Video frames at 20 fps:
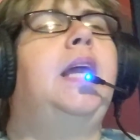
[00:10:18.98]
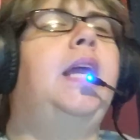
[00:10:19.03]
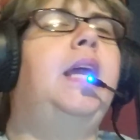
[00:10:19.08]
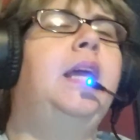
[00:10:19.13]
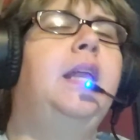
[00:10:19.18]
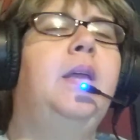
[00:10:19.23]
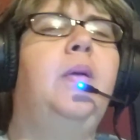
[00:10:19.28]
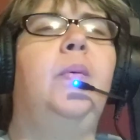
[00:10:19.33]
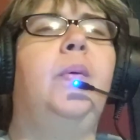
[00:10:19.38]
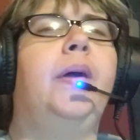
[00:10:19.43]

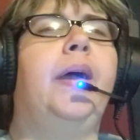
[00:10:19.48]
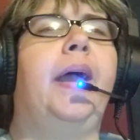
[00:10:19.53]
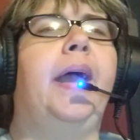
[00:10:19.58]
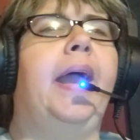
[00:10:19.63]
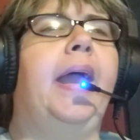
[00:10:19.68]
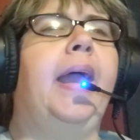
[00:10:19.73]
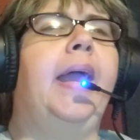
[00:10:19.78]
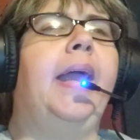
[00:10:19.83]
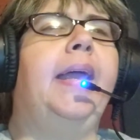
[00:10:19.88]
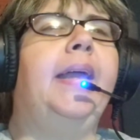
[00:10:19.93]

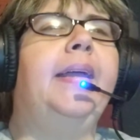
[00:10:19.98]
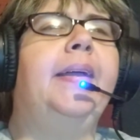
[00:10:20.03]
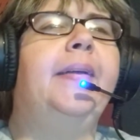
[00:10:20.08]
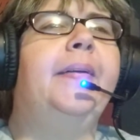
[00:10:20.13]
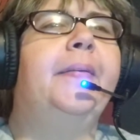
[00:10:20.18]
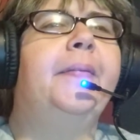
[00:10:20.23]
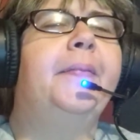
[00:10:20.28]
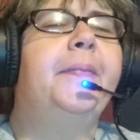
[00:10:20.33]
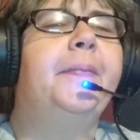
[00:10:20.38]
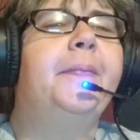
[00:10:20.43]
Anyway,
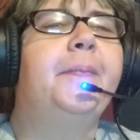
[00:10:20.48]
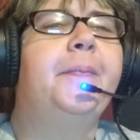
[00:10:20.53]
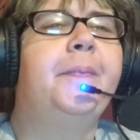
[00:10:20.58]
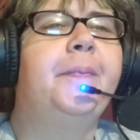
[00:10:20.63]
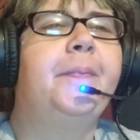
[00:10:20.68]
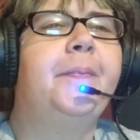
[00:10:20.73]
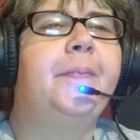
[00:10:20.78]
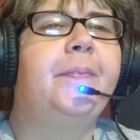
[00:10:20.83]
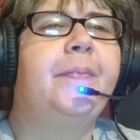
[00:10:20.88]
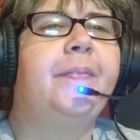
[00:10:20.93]

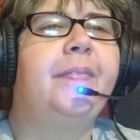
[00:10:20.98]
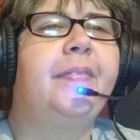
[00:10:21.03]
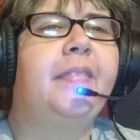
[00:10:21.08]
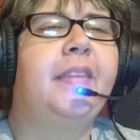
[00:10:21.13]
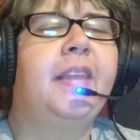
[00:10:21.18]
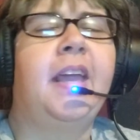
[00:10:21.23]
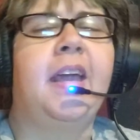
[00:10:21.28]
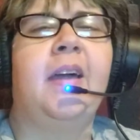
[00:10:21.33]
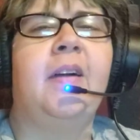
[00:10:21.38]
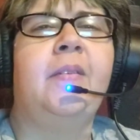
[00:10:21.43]

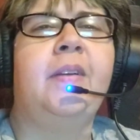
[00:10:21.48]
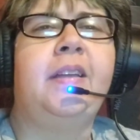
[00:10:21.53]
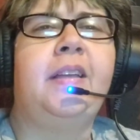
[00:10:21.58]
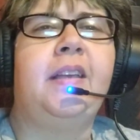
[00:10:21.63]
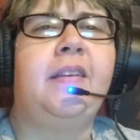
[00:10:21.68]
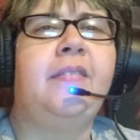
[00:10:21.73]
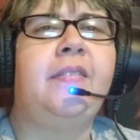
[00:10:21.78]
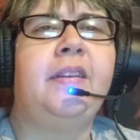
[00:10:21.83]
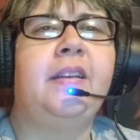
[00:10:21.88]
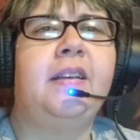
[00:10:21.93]
yeah, we
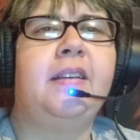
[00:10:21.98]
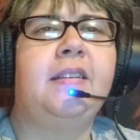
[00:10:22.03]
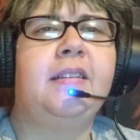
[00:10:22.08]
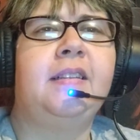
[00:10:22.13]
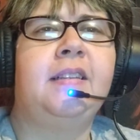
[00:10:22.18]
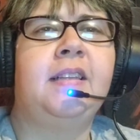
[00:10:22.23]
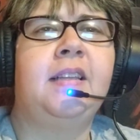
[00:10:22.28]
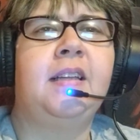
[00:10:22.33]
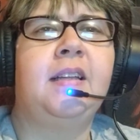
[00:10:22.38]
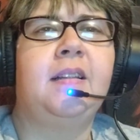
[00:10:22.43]
give you a
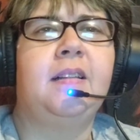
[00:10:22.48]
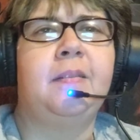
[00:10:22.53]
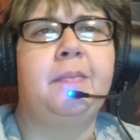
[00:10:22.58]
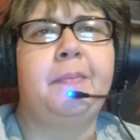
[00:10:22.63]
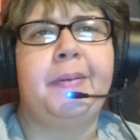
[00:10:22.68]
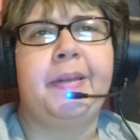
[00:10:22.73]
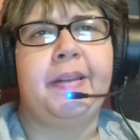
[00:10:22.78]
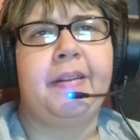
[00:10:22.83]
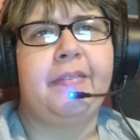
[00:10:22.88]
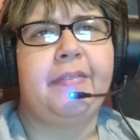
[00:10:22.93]
little
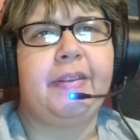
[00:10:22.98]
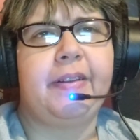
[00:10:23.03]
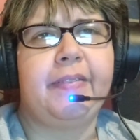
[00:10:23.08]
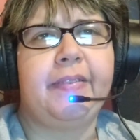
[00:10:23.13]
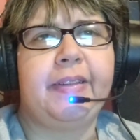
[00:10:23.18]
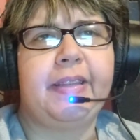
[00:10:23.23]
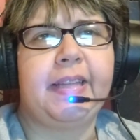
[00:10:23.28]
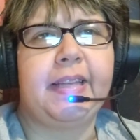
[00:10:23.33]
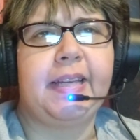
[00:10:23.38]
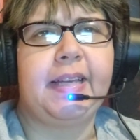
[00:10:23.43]
bit of
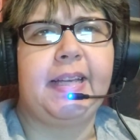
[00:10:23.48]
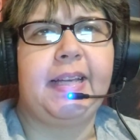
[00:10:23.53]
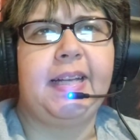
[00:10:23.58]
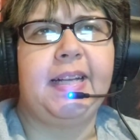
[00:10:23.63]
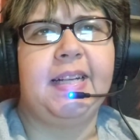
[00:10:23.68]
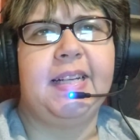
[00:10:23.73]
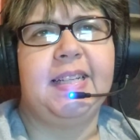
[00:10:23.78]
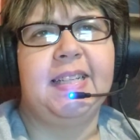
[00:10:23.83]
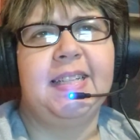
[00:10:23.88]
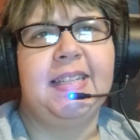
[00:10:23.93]
everything
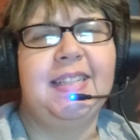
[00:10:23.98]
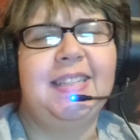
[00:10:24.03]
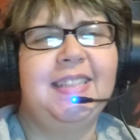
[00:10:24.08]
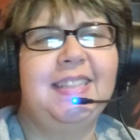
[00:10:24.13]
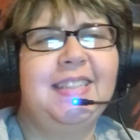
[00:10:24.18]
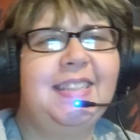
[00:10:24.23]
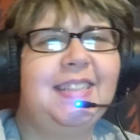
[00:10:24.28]
here.